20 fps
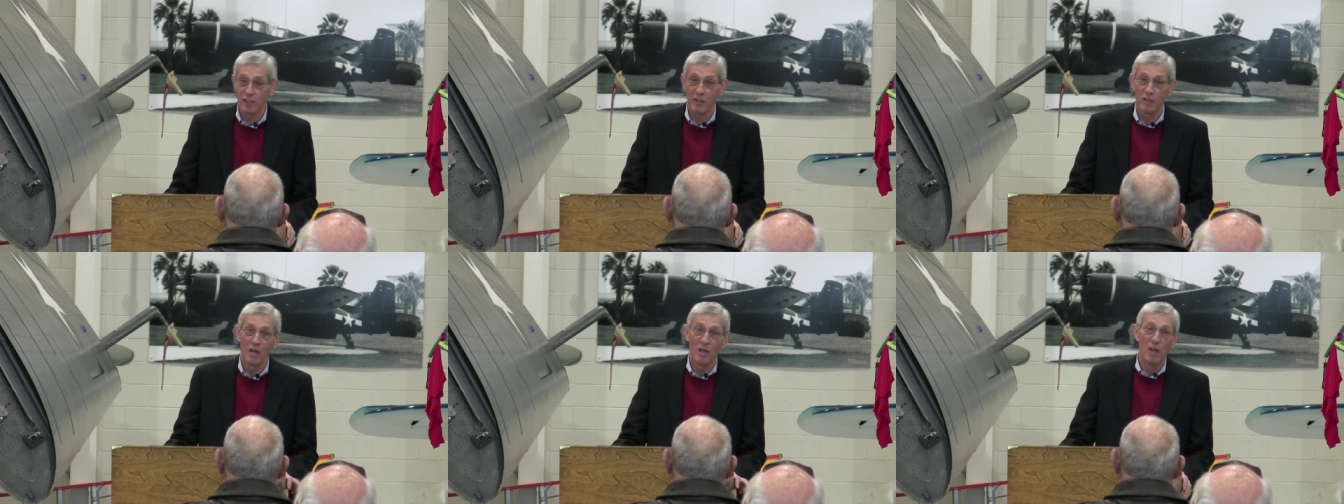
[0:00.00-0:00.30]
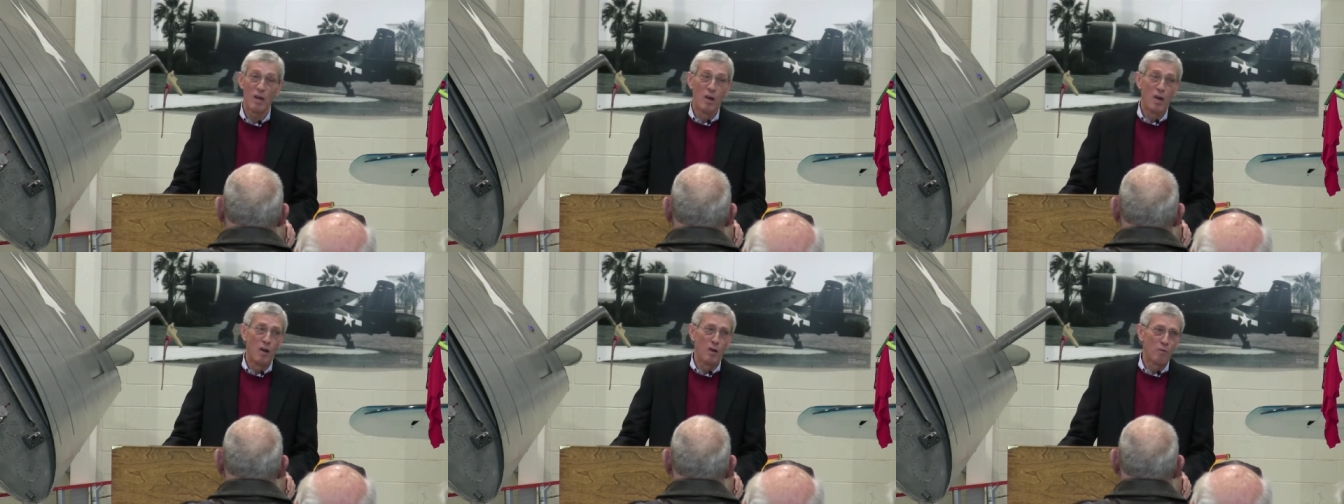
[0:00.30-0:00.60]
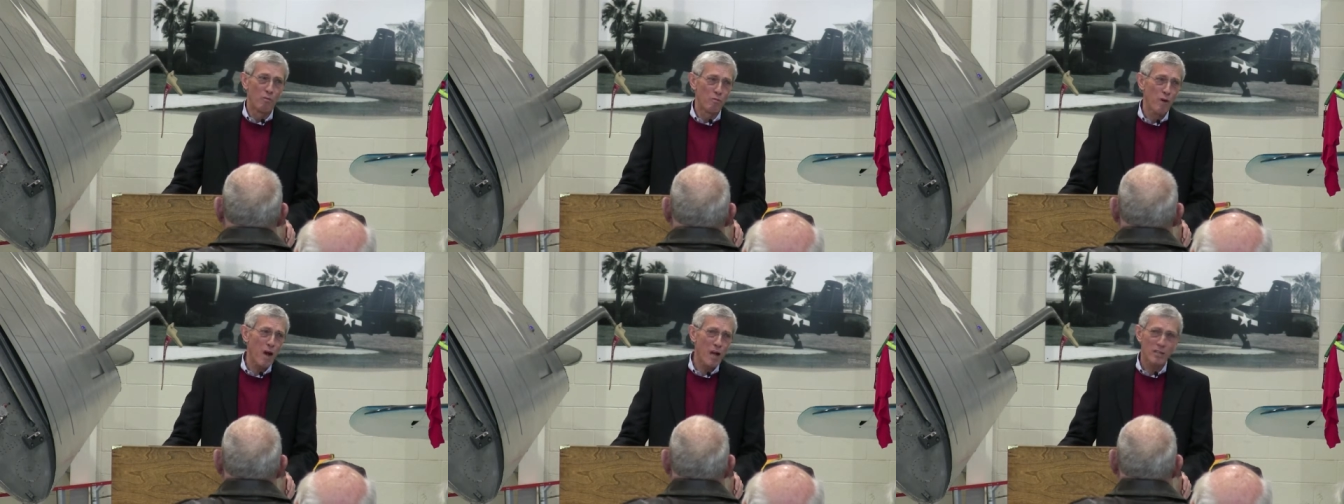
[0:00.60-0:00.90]
He said,
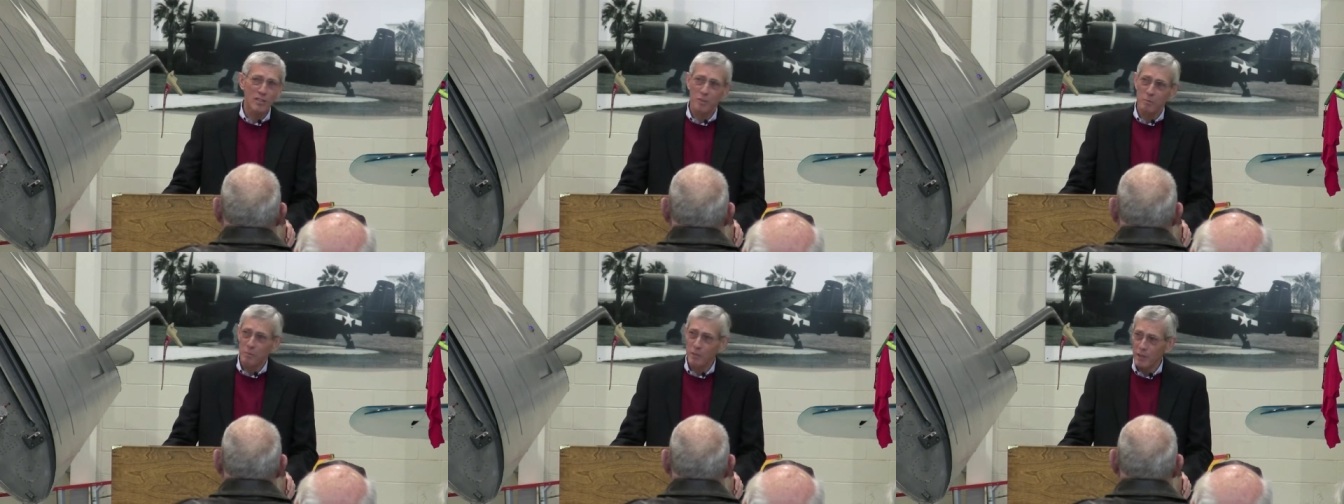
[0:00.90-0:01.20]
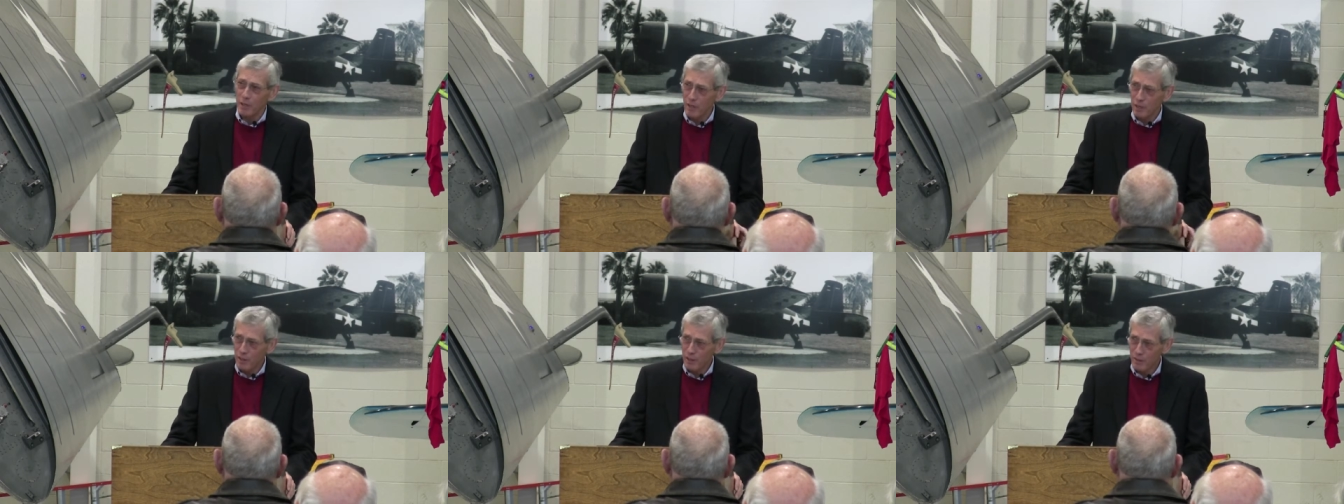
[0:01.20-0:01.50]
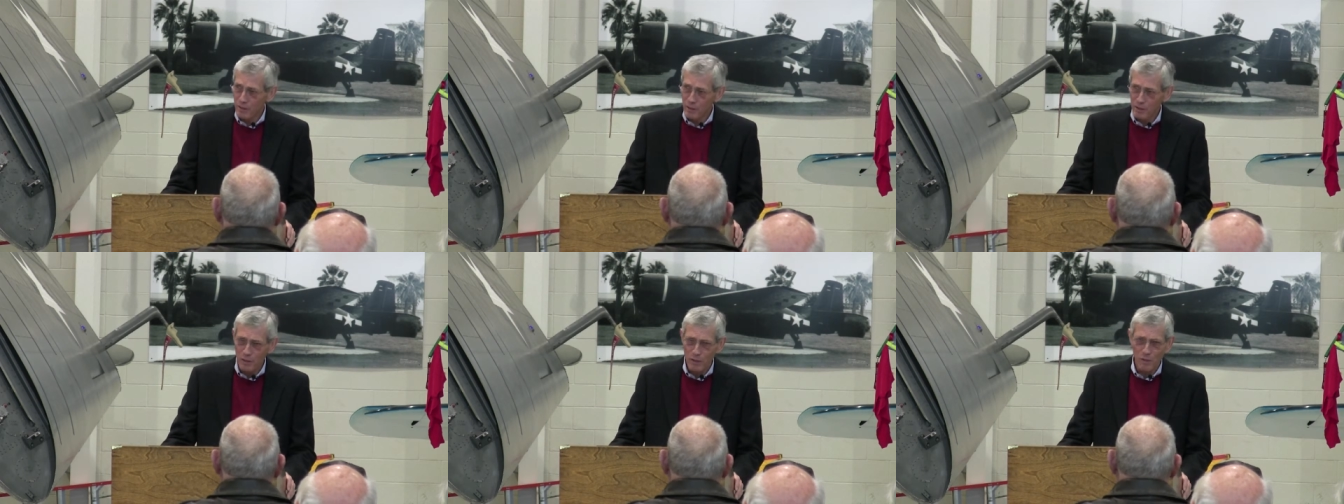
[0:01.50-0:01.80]
Roger,
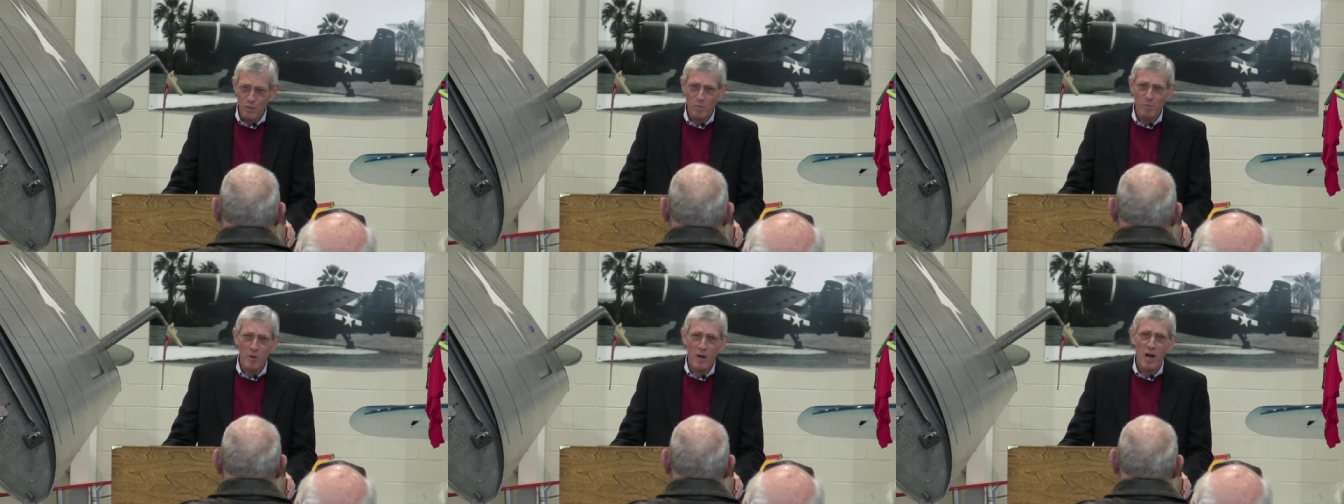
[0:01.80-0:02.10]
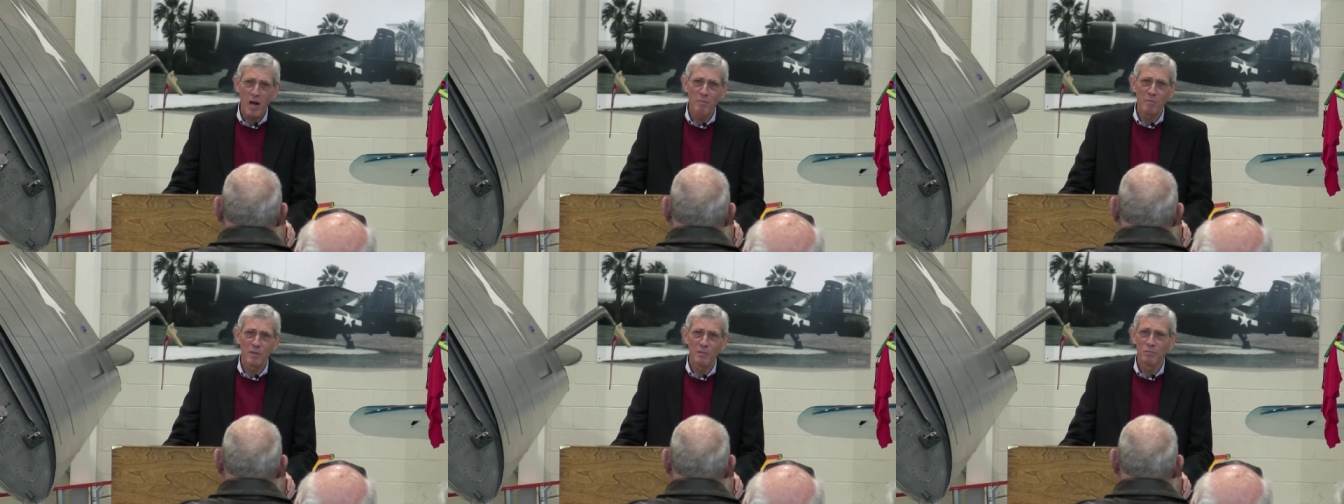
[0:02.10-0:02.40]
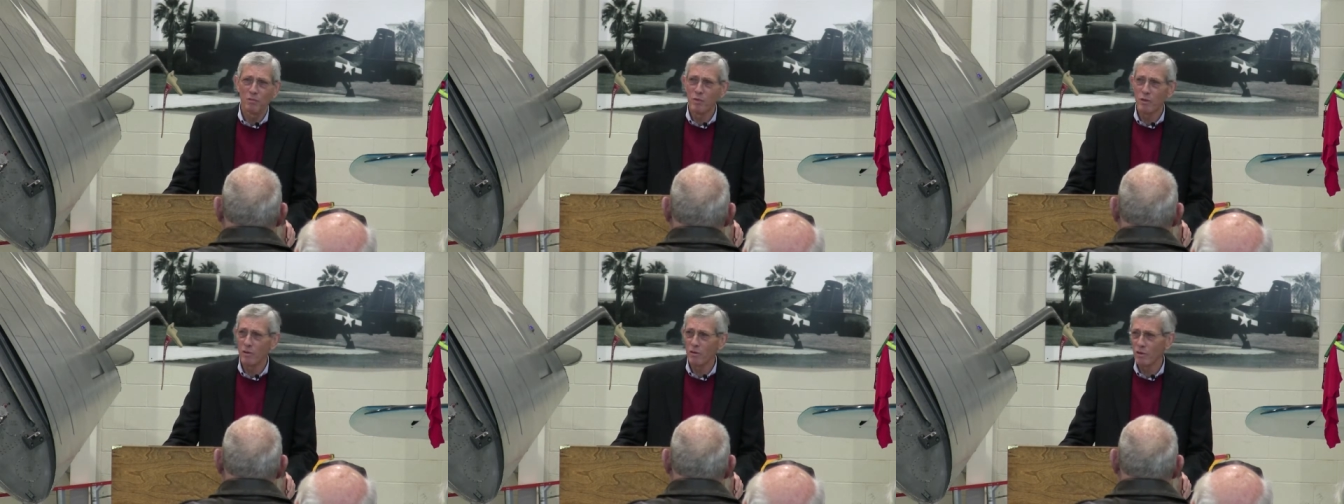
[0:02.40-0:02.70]
bud, no
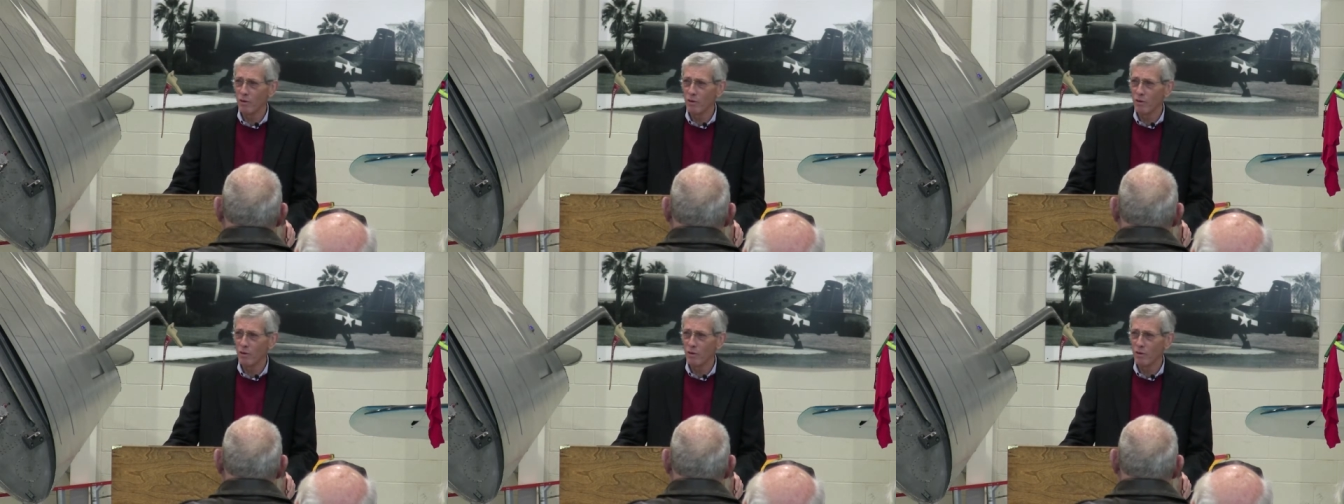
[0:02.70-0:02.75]
problem.